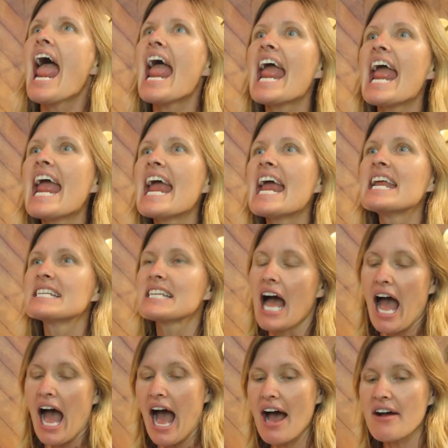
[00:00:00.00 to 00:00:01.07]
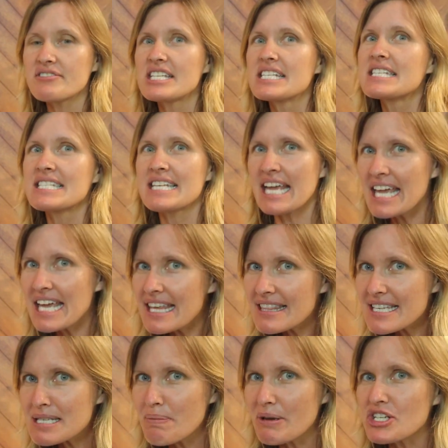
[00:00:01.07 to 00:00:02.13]
and after
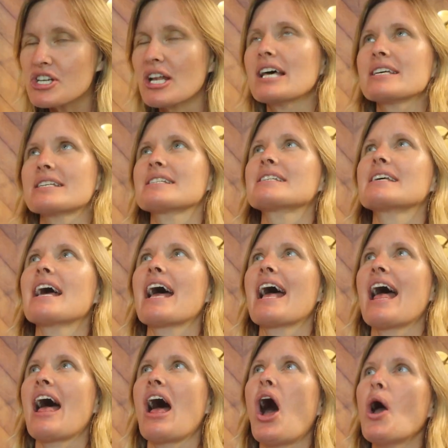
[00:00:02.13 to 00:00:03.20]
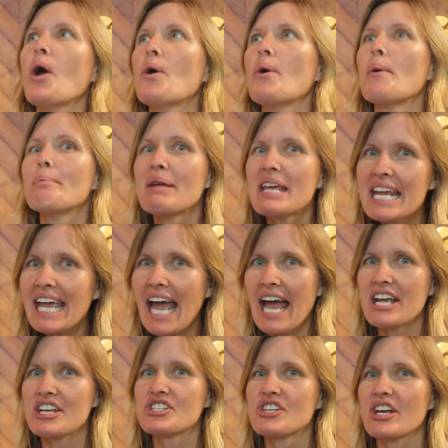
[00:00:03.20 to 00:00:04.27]
seeing the specialist, her
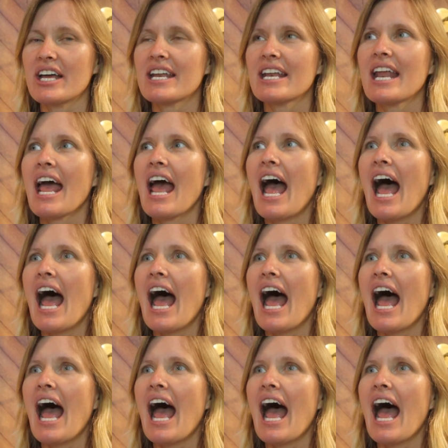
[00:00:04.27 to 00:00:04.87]
medication,